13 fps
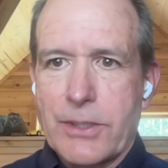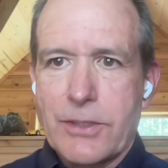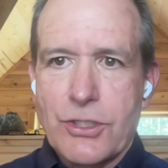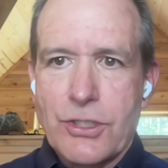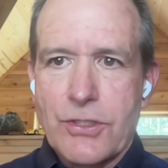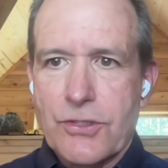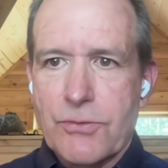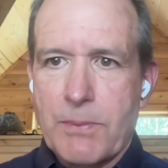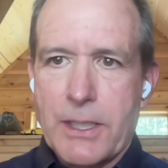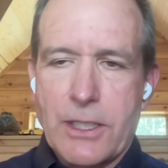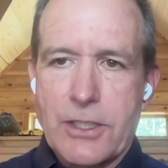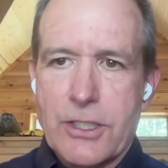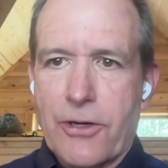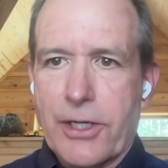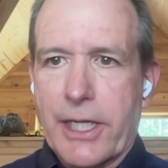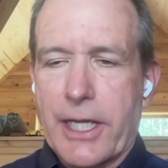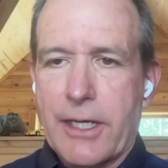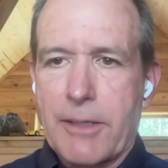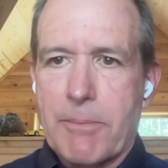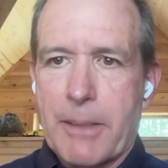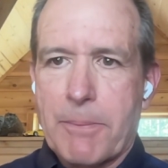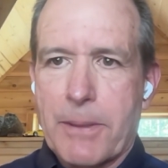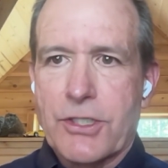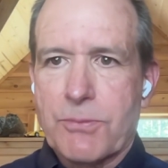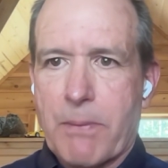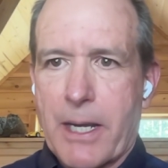Jesus is being interrogated by
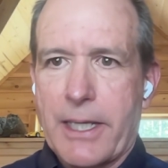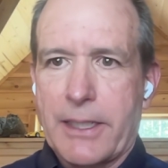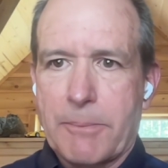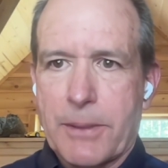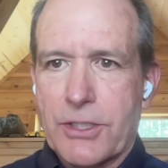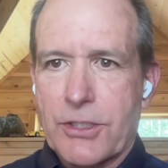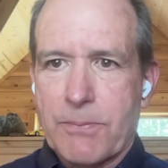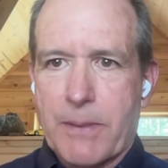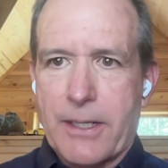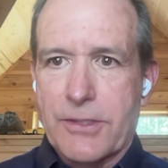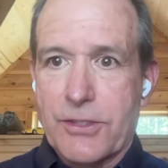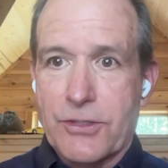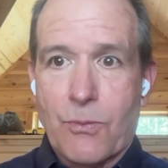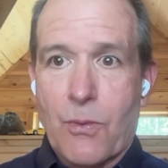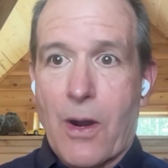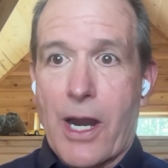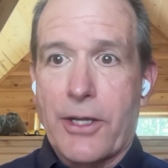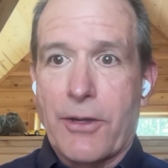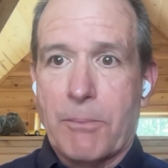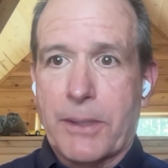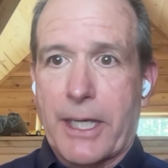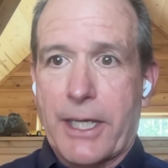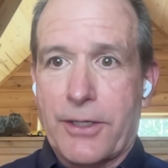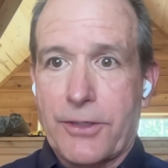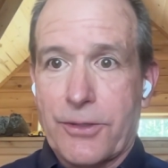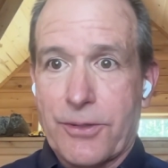Pontius Pilate, Pontius Pilate says, Why are you on
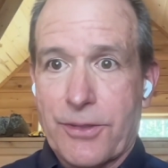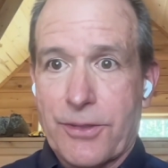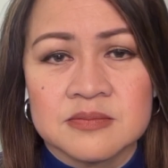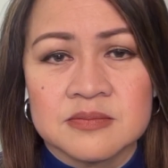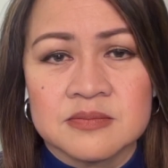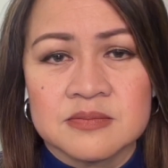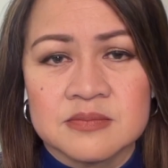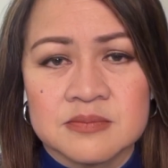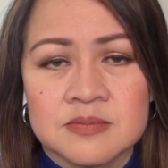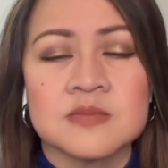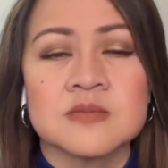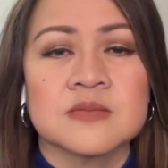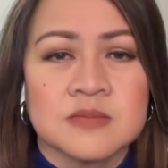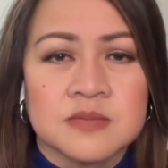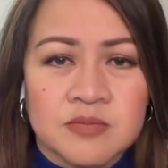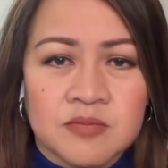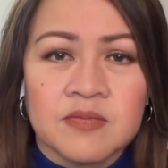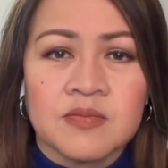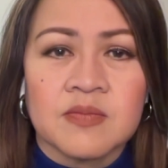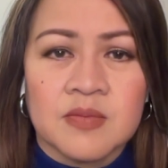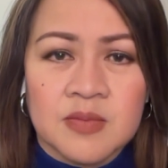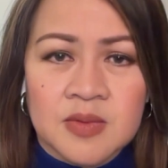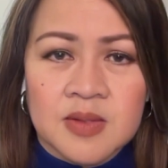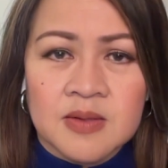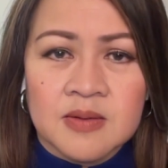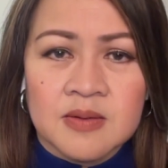planet Earth? What does he say? To
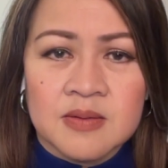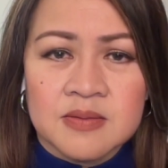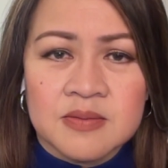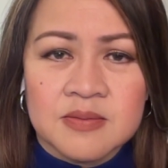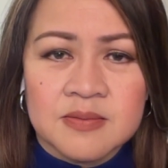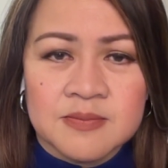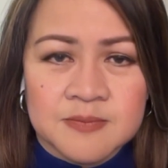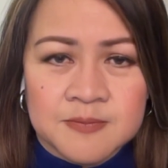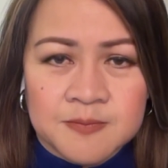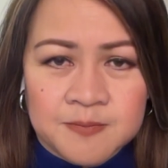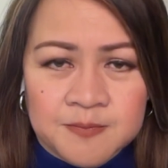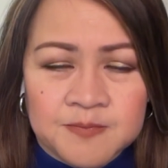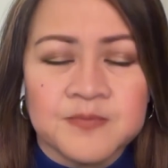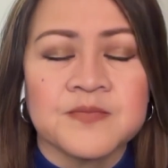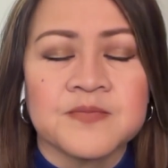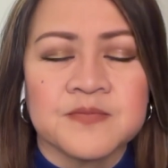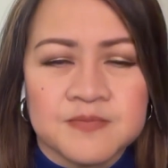proclaim the truth.